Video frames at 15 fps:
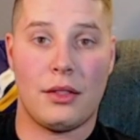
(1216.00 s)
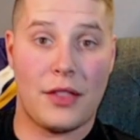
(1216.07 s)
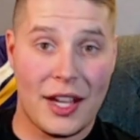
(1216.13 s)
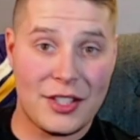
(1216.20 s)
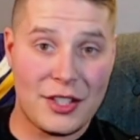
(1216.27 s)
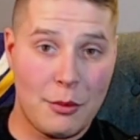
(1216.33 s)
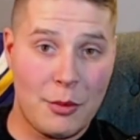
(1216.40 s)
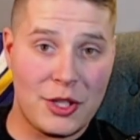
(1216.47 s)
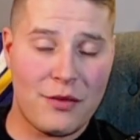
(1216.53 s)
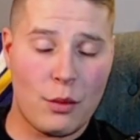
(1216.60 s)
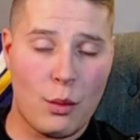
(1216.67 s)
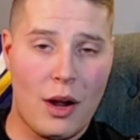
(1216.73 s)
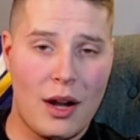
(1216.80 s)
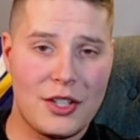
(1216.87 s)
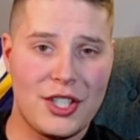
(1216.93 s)
Thanks so much
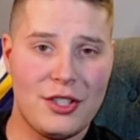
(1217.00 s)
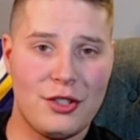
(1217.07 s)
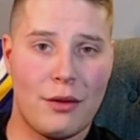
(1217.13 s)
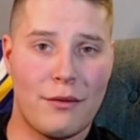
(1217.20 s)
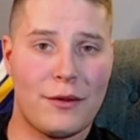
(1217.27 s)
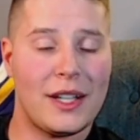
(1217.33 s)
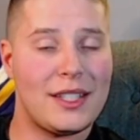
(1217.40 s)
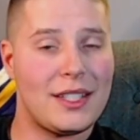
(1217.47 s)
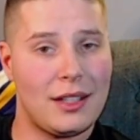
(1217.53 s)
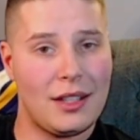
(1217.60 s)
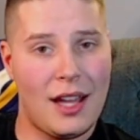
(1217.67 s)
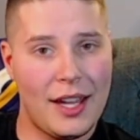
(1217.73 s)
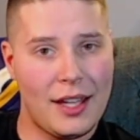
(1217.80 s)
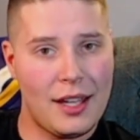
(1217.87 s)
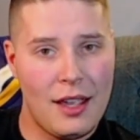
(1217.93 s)
for watching. Don't forget to
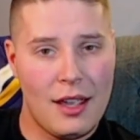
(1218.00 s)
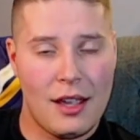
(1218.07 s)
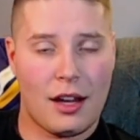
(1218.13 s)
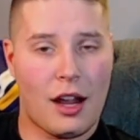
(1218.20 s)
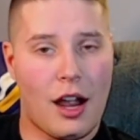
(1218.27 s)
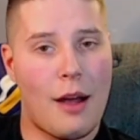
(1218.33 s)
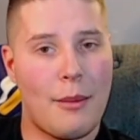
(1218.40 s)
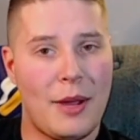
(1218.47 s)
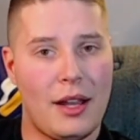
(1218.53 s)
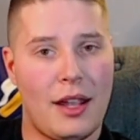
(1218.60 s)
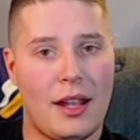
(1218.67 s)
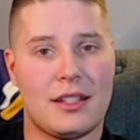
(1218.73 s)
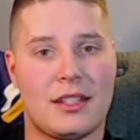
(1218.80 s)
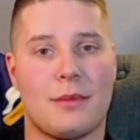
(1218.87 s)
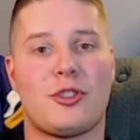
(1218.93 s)
like, comment,
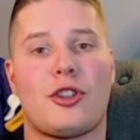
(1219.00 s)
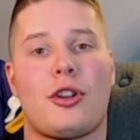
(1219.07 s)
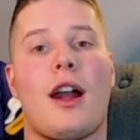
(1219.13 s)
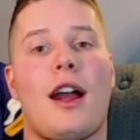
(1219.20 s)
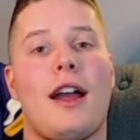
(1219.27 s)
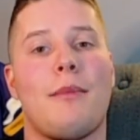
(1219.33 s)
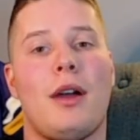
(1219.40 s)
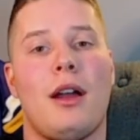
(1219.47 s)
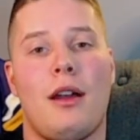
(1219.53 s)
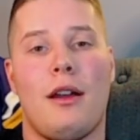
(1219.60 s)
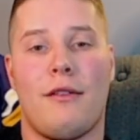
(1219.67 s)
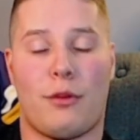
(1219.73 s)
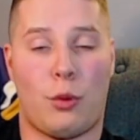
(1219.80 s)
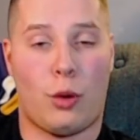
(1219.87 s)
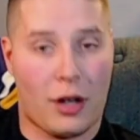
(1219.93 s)
and subscribe
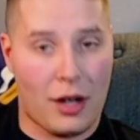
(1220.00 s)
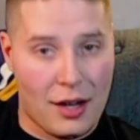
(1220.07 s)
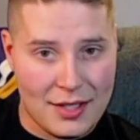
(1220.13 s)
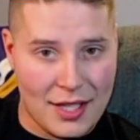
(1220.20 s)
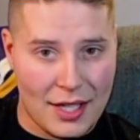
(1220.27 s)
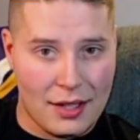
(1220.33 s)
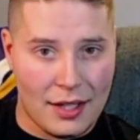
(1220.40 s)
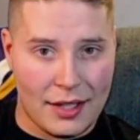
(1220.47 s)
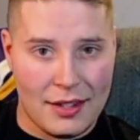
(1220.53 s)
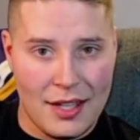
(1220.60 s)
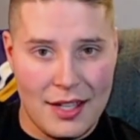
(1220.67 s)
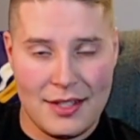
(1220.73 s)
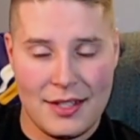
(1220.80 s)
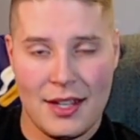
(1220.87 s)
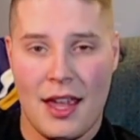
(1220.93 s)
for more content like
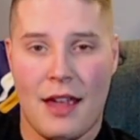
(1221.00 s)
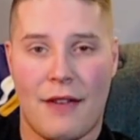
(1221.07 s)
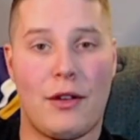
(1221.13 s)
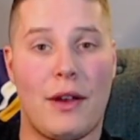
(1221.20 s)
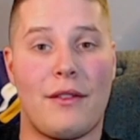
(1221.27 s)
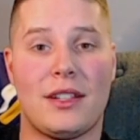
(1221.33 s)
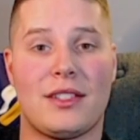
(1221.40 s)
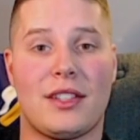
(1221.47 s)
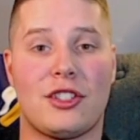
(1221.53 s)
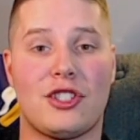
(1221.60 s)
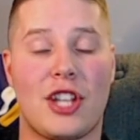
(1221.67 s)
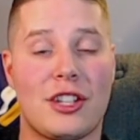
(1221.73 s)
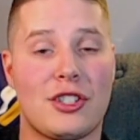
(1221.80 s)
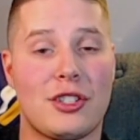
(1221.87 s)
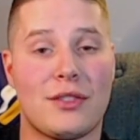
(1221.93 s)
this. If you have any
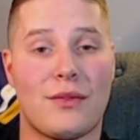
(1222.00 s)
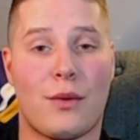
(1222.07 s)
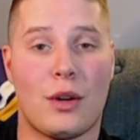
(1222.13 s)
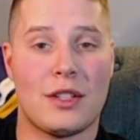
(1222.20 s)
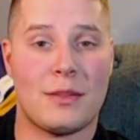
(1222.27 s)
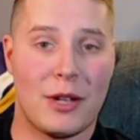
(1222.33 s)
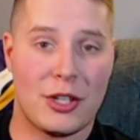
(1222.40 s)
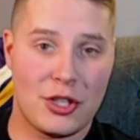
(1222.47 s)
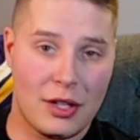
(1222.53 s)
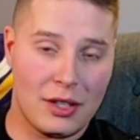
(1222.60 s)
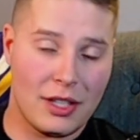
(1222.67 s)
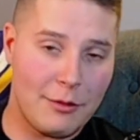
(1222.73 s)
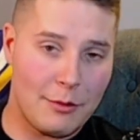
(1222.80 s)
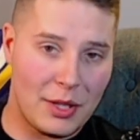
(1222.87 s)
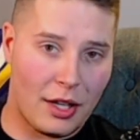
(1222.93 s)
suggestions for us, make sure to
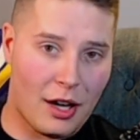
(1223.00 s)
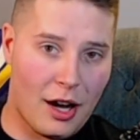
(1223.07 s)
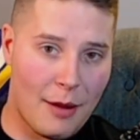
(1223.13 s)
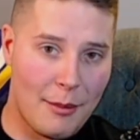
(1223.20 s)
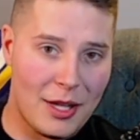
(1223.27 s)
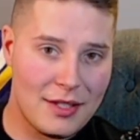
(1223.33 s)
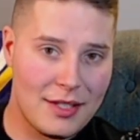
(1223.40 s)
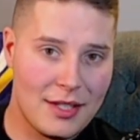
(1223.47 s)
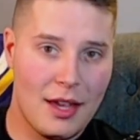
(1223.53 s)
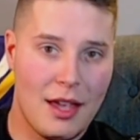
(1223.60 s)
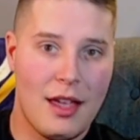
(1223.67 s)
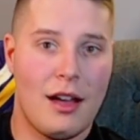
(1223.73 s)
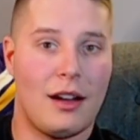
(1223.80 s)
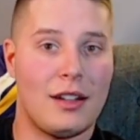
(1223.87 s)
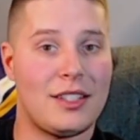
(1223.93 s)
leave them in the comments.
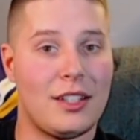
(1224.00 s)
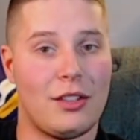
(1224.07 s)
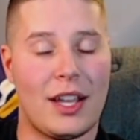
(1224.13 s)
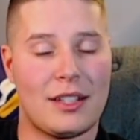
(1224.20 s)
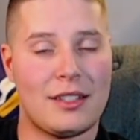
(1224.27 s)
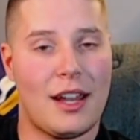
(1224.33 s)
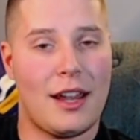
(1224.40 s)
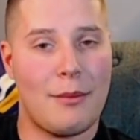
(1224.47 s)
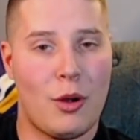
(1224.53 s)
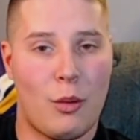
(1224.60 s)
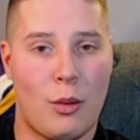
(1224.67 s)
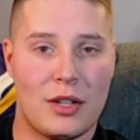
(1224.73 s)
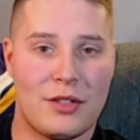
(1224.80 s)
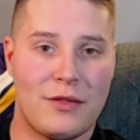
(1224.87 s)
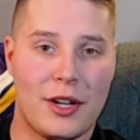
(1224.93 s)
Until next time,
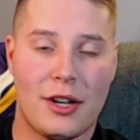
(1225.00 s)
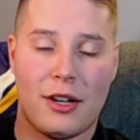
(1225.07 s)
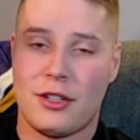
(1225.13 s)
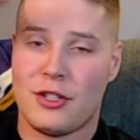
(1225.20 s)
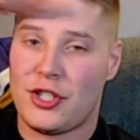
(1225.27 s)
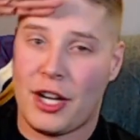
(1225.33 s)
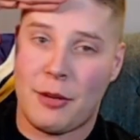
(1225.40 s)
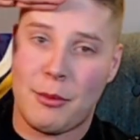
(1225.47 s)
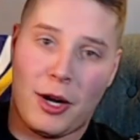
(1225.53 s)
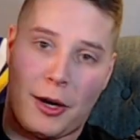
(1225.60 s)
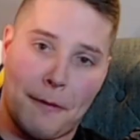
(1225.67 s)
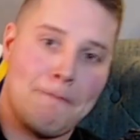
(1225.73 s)
watch for deer, shake your bug.